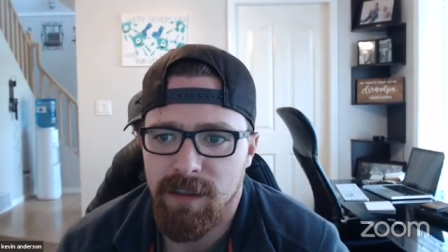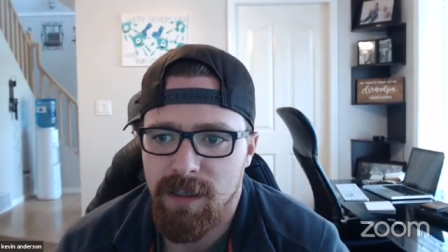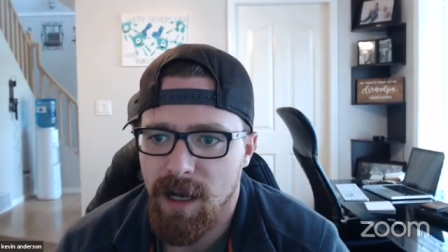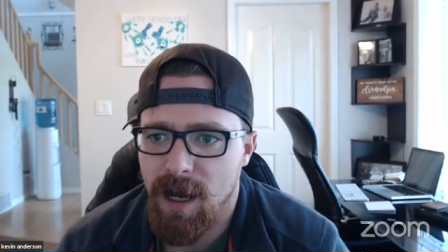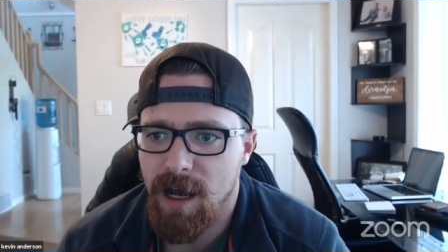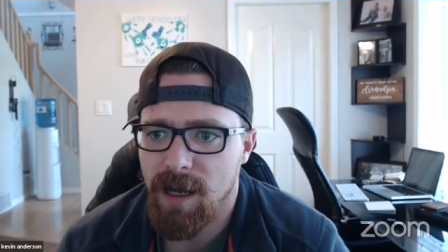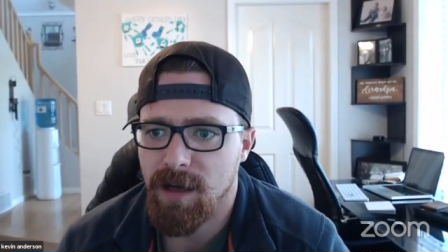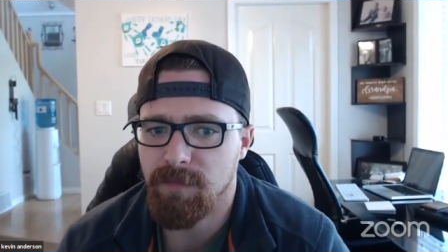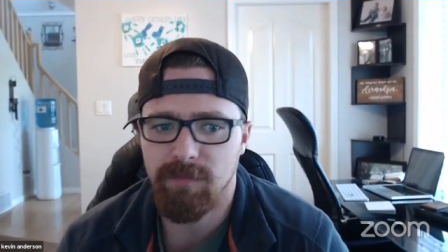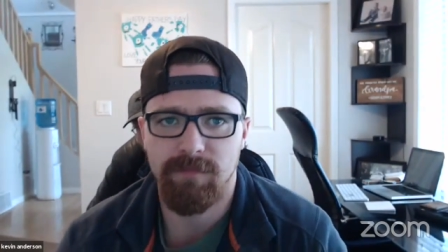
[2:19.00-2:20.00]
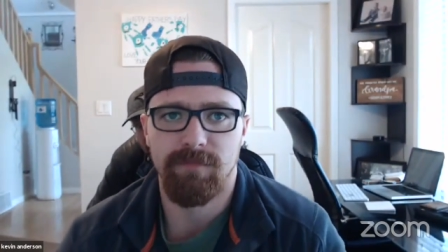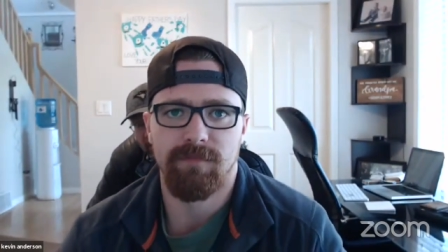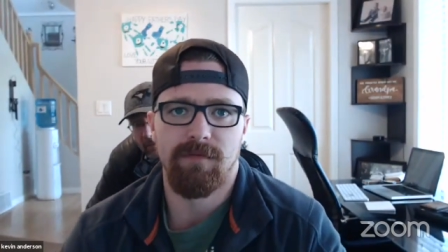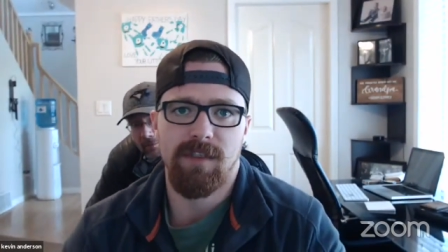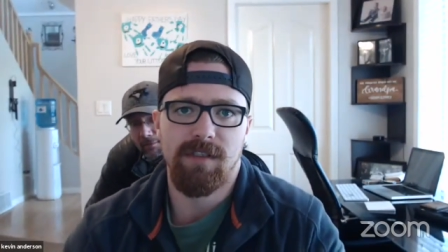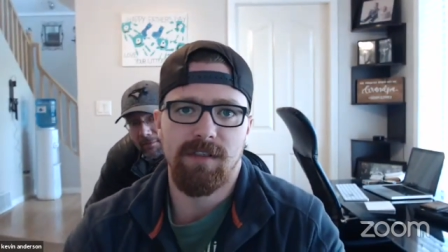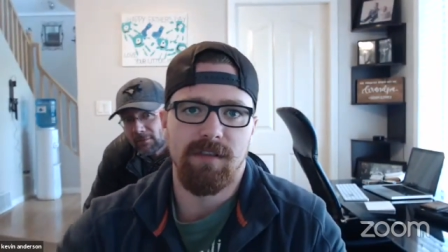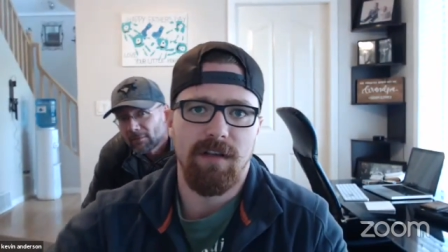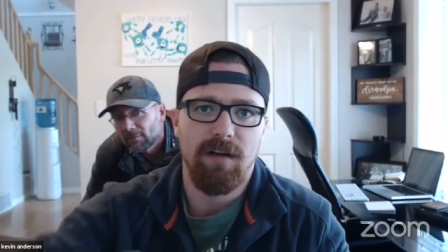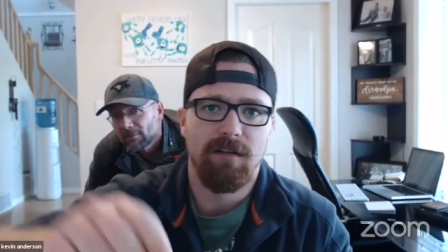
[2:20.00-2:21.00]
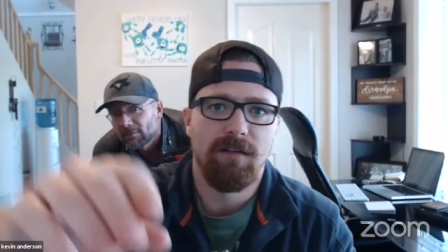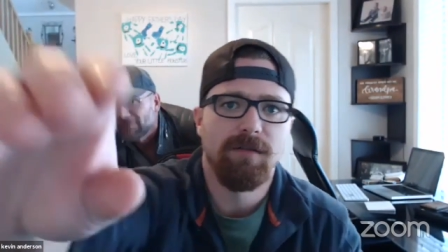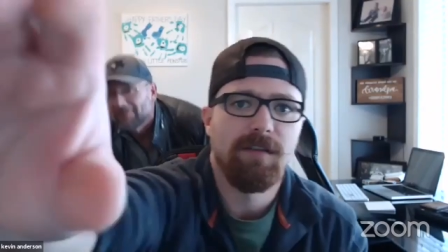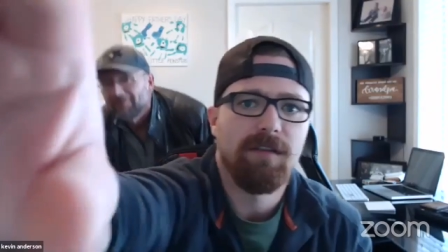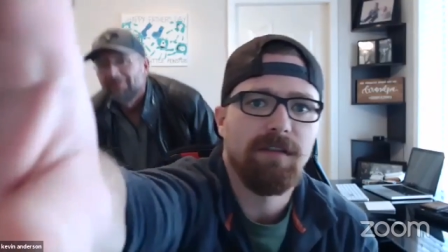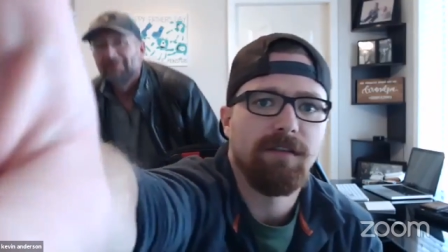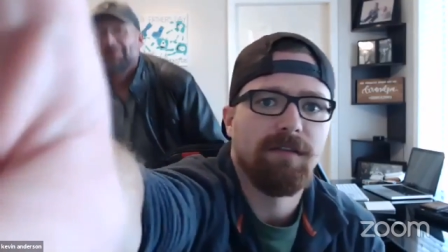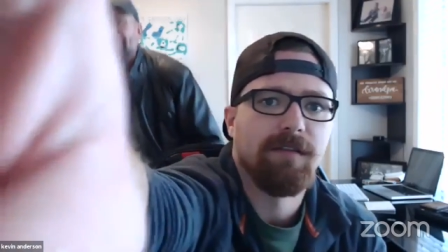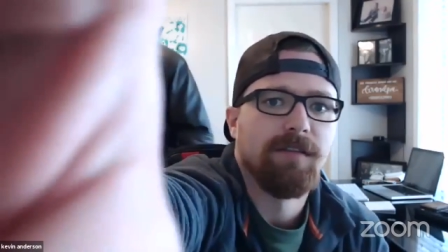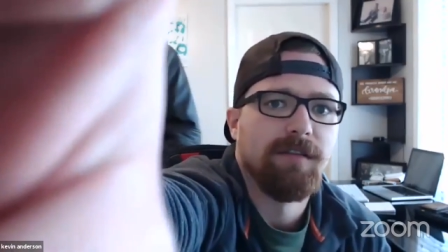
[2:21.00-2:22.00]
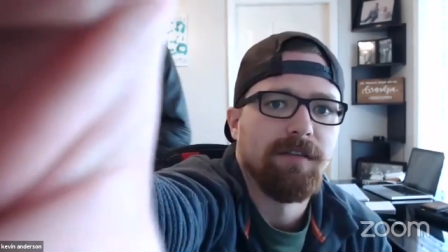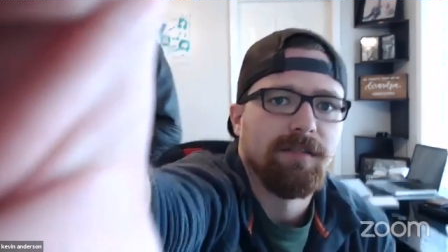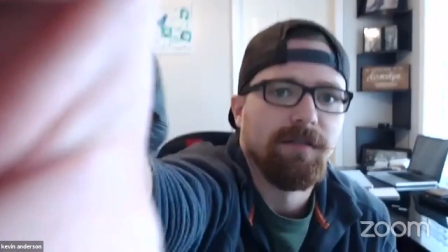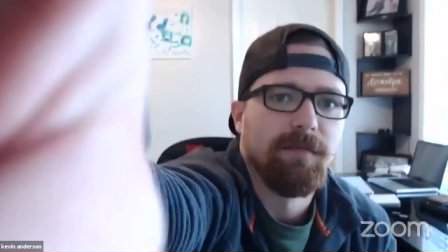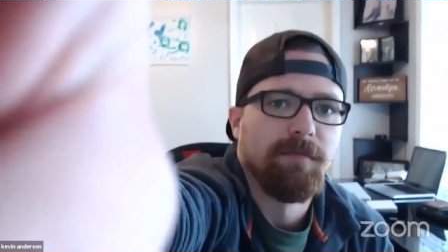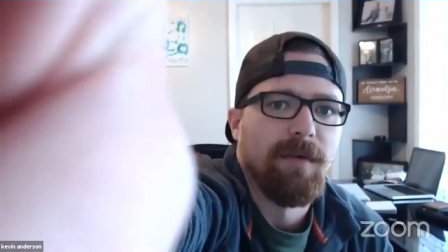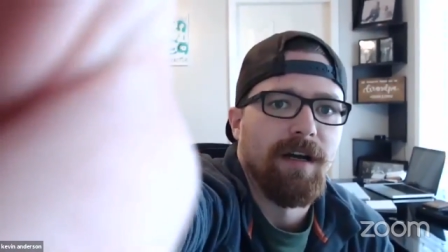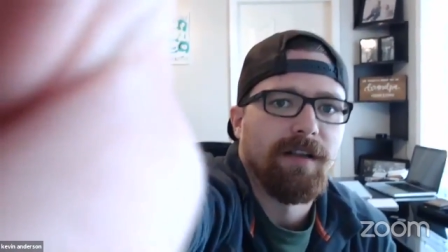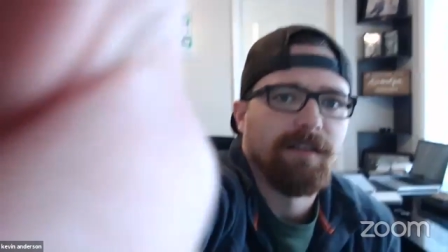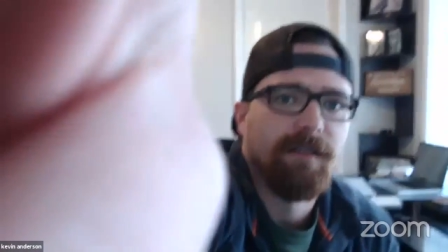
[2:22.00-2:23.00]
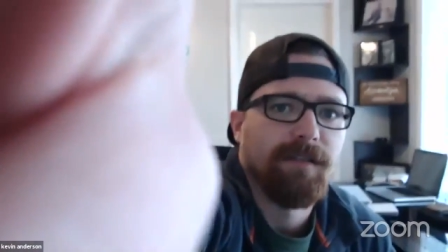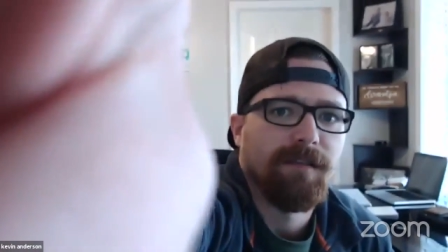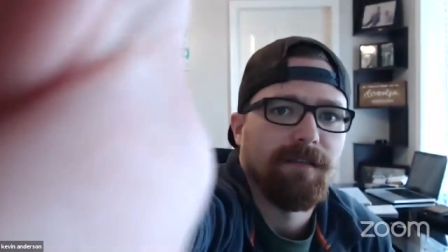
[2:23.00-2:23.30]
This is a lot closer than mine is.